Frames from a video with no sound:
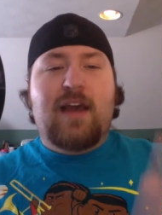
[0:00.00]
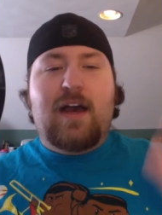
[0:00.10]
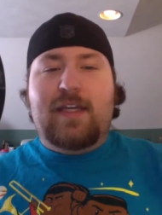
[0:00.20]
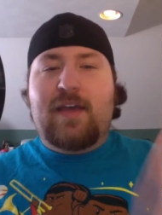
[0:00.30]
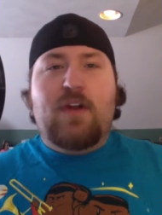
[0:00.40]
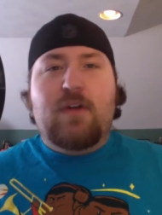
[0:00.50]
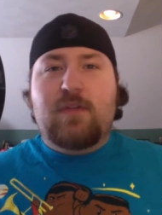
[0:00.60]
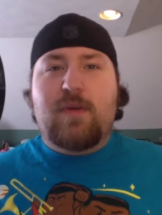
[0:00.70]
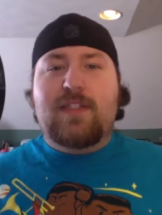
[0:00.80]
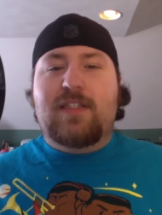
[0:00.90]
Uh, Kevin
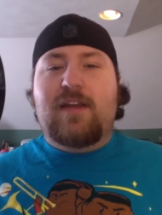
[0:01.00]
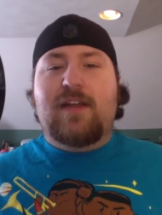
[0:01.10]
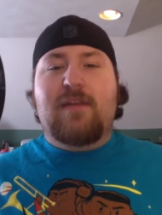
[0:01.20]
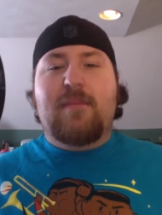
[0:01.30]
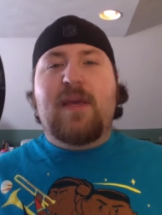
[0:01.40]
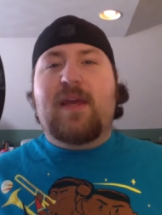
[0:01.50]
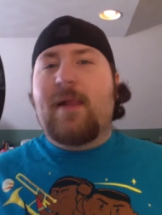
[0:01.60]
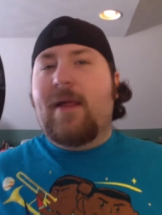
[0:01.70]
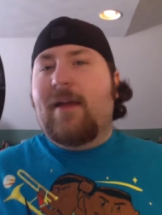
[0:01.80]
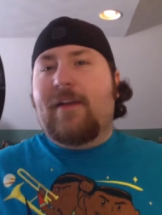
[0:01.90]
Owens wins. It's a, it's a
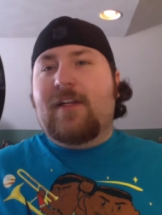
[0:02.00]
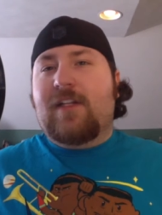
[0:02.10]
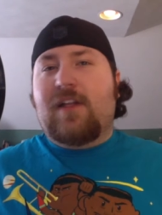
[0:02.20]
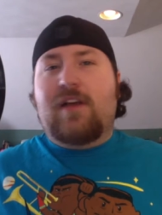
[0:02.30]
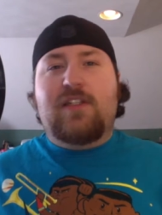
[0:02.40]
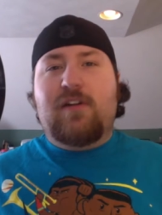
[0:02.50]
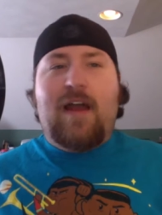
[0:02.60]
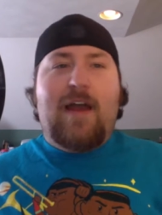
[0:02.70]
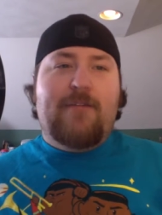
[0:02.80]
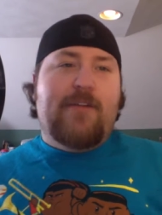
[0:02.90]
big cluster
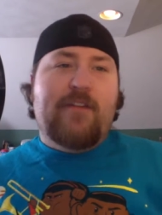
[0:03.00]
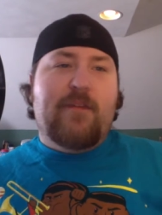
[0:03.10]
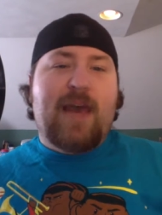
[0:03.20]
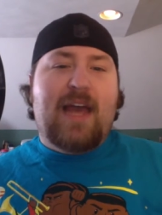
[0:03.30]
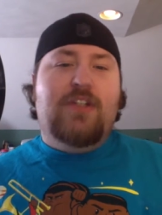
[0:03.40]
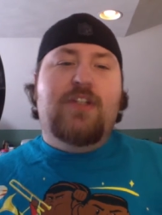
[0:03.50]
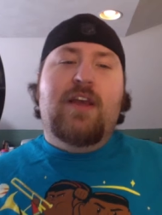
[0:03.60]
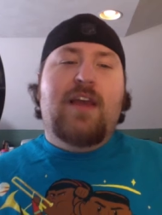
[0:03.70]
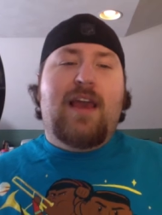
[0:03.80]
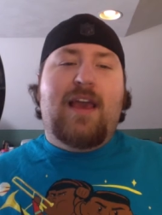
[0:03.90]
F of a match,
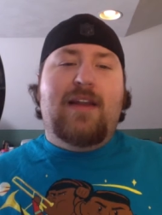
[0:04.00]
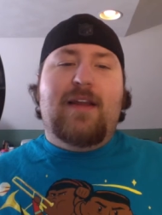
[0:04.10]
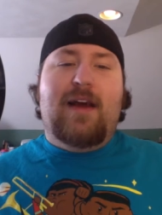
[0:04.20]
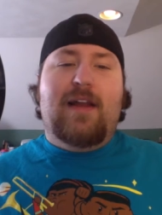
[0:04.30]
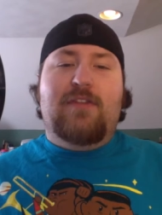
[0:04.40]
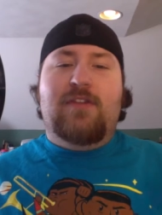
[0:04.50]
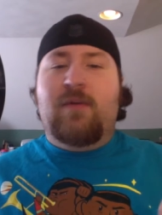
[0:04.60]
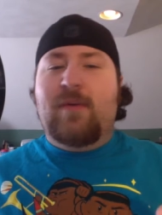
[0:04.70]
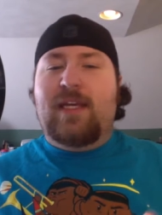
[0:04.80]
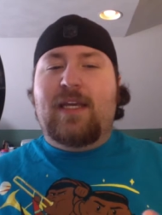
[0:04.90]
and uh, there's
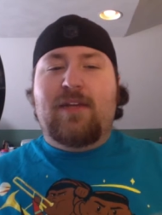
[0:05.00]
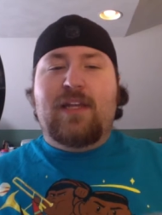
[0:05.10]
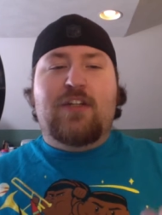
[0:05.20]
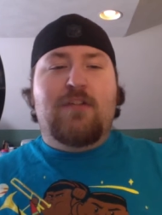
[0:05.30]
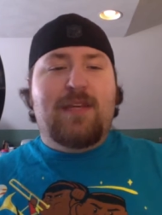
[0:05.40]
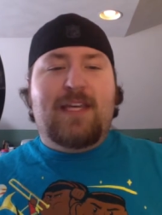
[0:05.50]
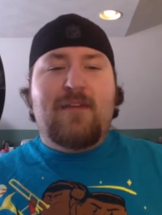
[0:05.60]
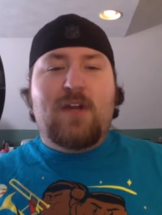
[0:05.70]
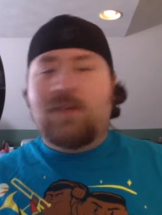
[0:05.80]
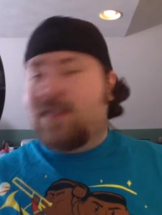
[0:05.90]
nobody here that should beat
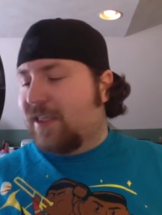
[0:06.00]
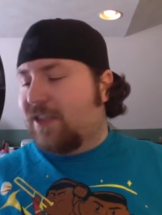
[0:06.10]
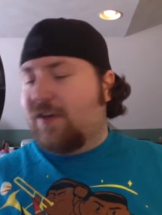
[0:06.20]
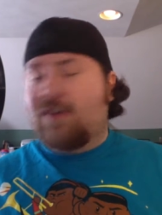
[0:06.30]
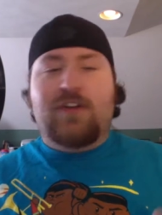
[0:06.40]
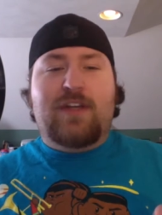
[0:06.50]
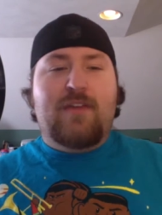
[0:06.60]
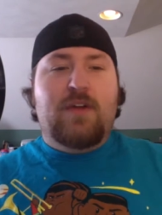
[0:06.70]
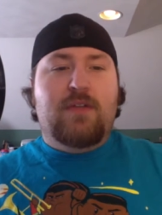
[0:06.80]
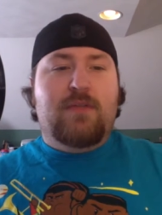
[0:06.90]
Kevin Owens at this juncture.
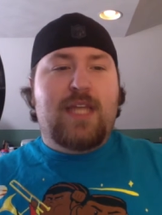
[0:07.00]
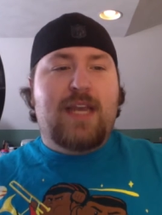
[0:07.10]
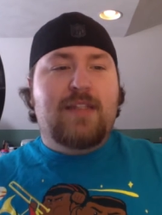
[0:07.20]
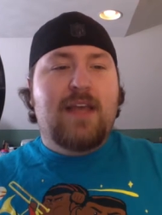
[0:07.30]
Kevin Owens retains.